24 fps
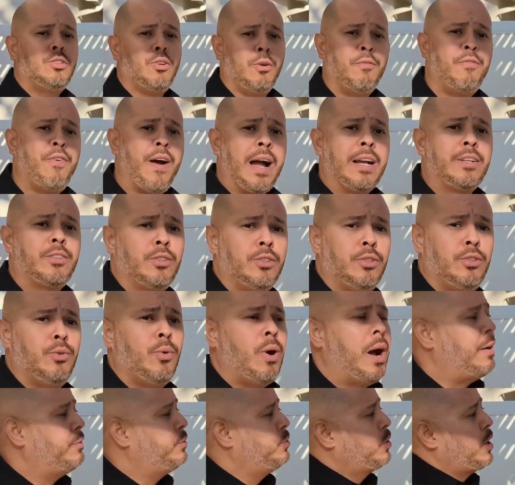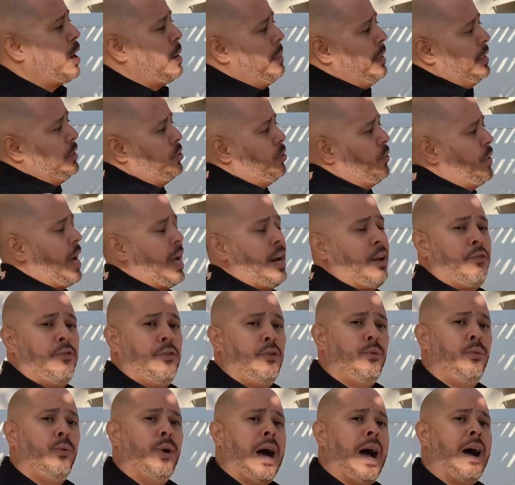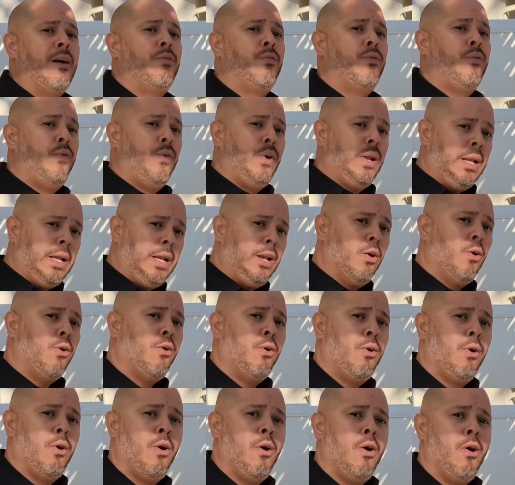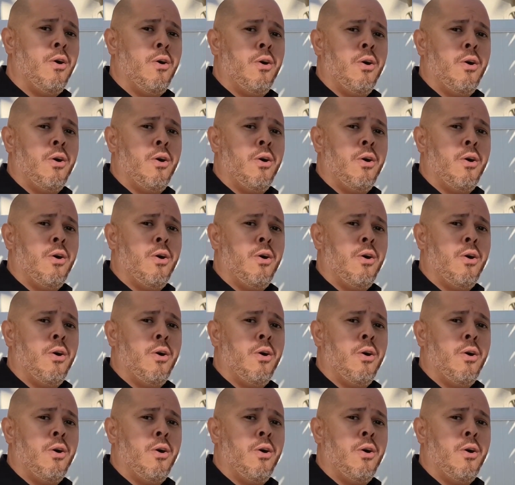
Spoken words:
some factors do have to come into that. If you have really low